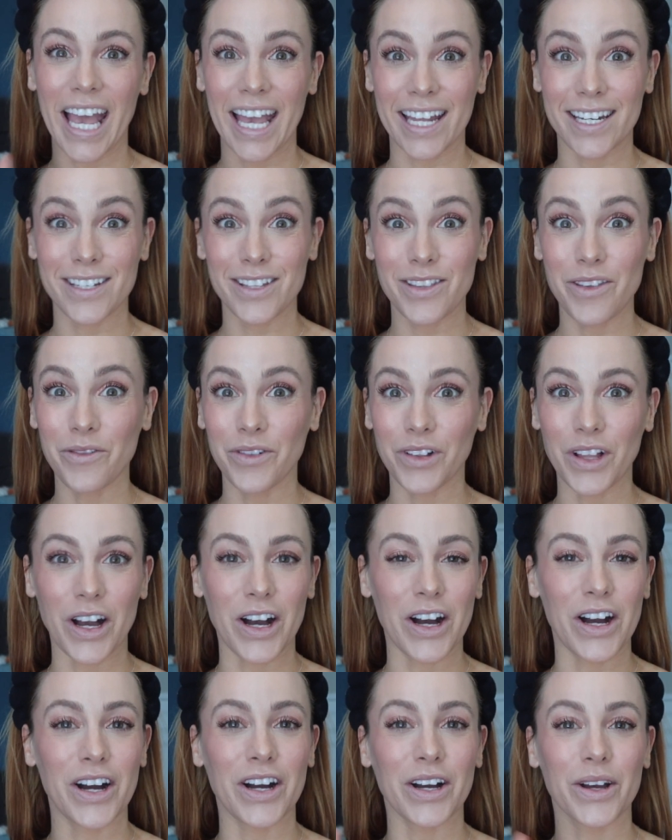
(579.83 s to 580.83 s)
end the
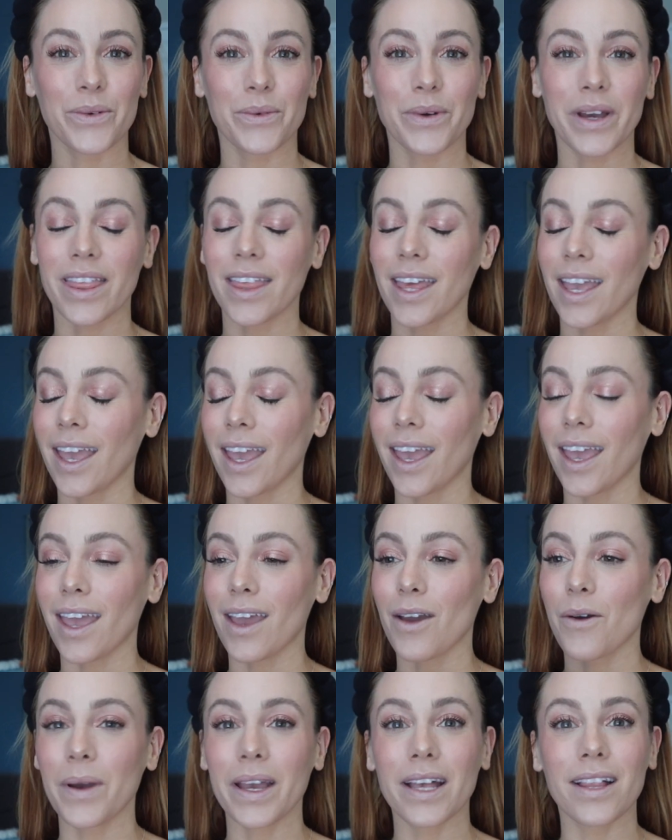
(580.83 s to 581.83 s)
vlog with a
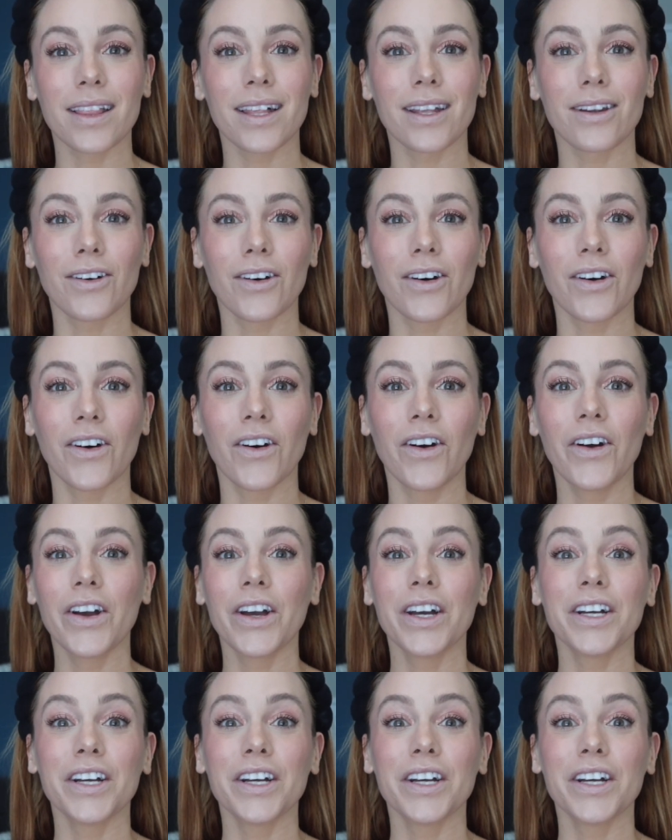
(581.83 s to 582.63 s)
quick little